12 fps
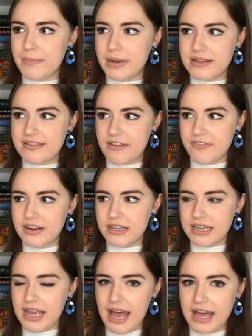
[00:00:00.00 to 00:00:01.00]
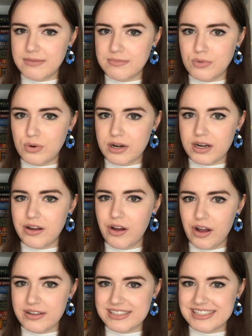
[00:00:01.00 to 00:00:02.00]
But it definitely had more
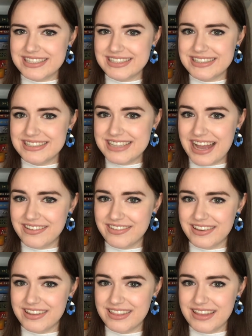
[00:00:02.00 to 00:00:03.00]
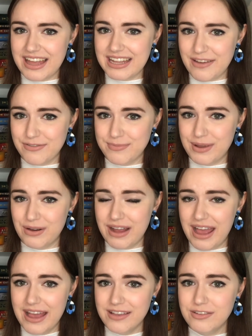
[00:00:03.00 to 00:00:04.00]
constant tension that left me on
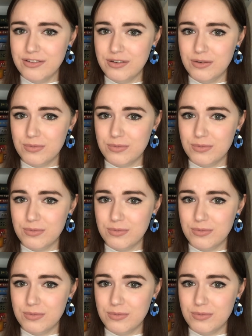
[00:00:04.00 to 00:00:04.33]
edge.